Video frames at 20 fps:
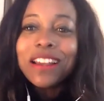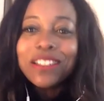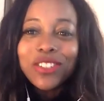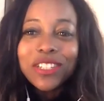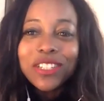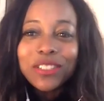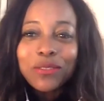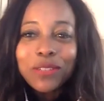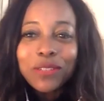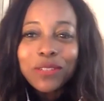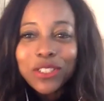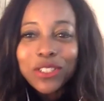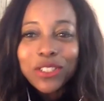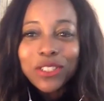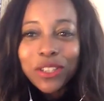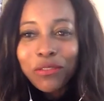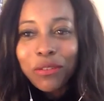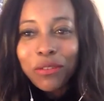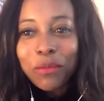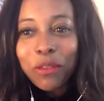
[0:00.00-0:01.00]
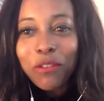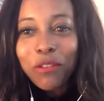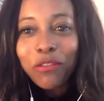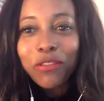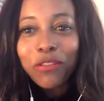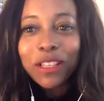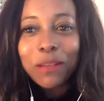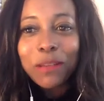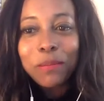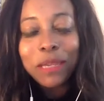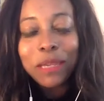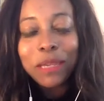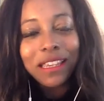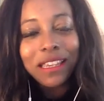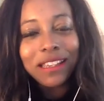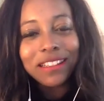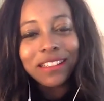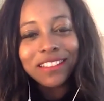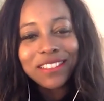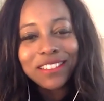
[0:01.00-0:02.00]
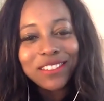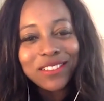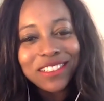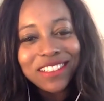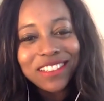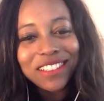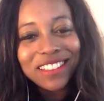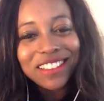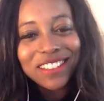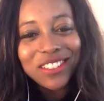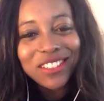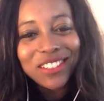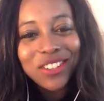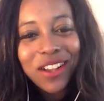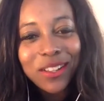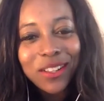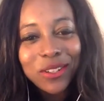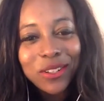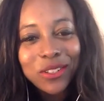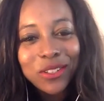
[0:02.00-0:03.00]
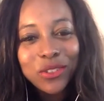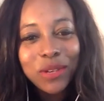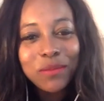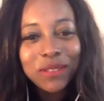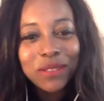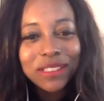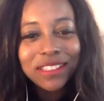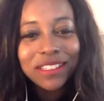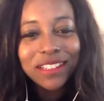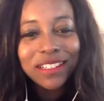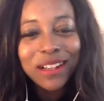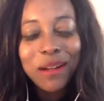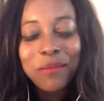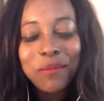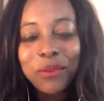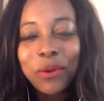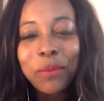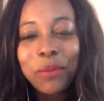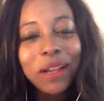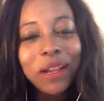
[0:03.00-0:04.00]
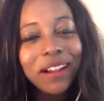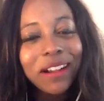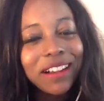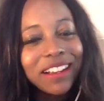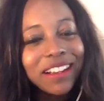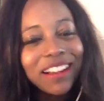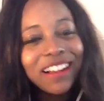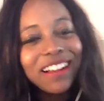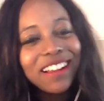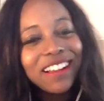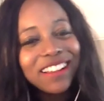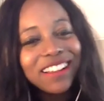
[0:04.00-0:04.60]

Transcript: She's originally from the Philippines. And as a child, her dream was to come to America.